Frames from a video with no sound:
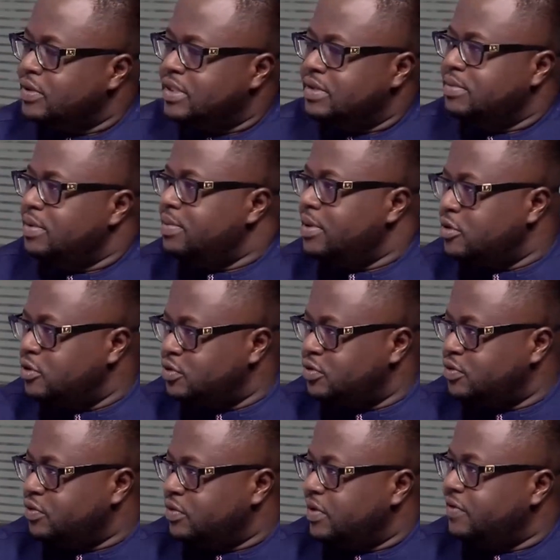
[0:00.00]
otimi be
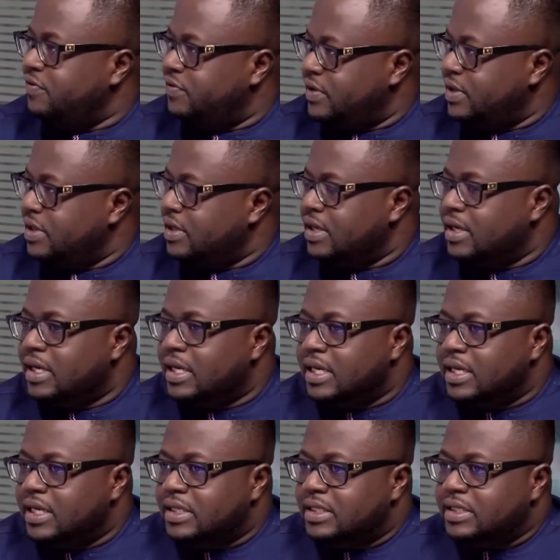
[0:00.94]
drew if he.
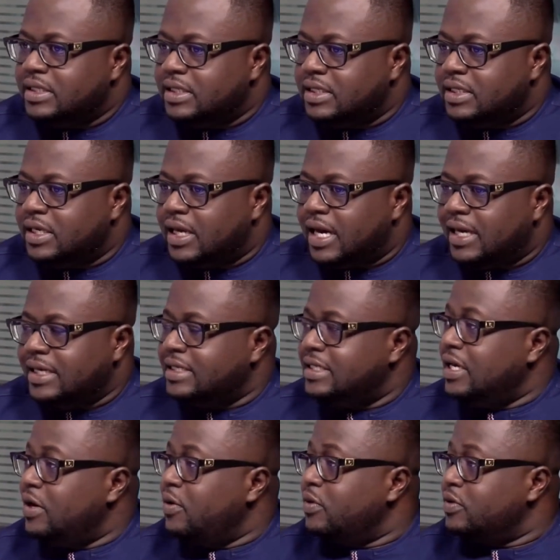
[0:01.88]
Ti the
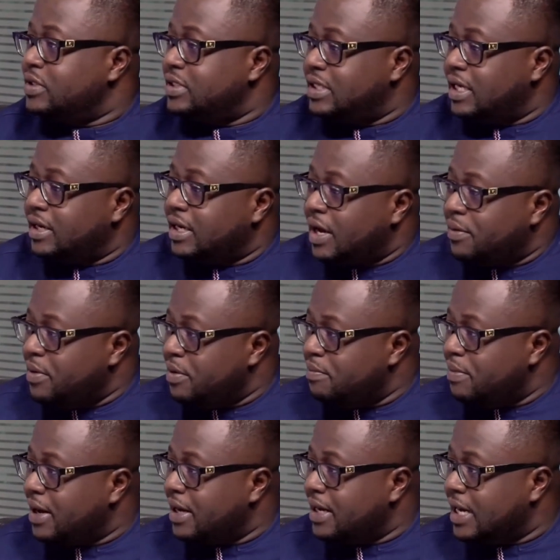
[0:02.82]
idea was send come
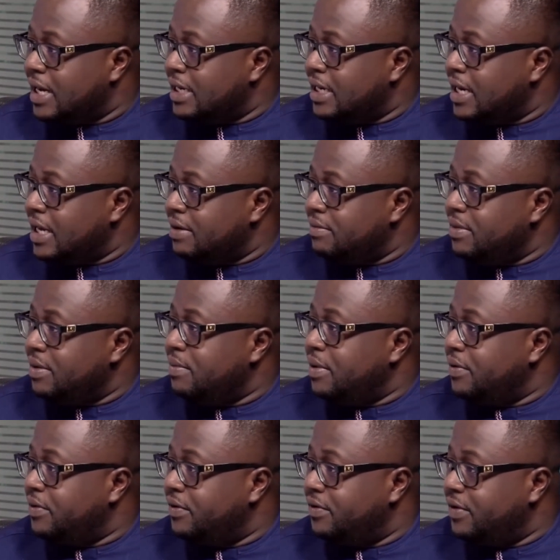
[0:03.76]
back Ghana me
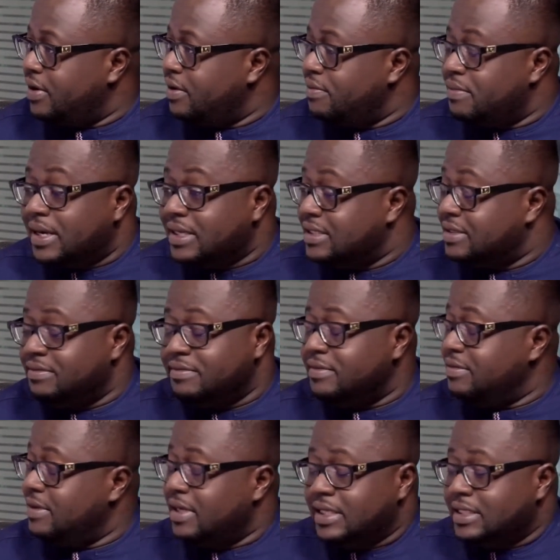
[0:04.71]
mention but
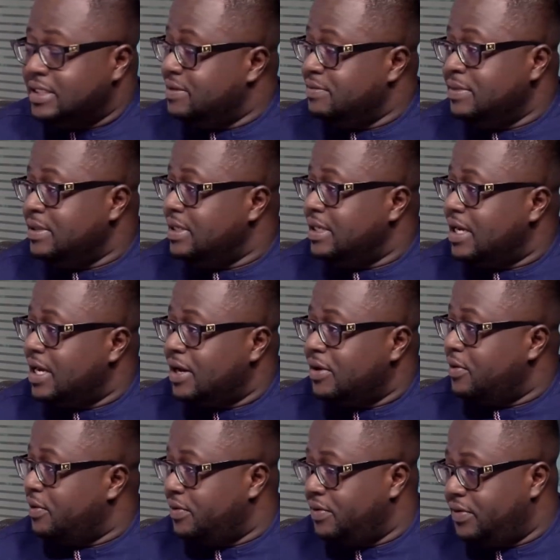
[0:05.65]
nti me
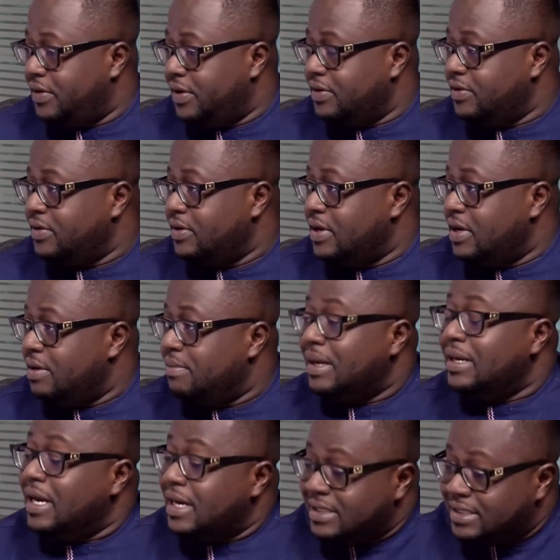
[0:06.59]
anko hwehwe no.
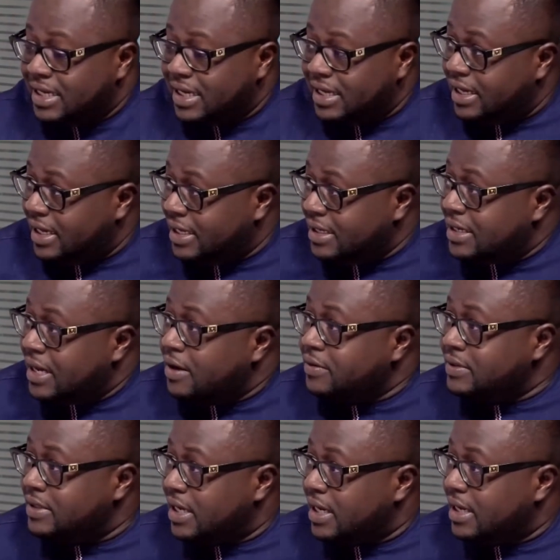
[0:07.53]
But that's the
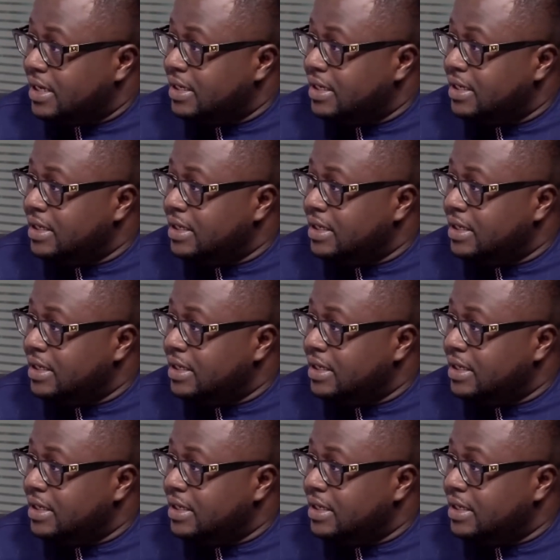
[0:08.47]
encounter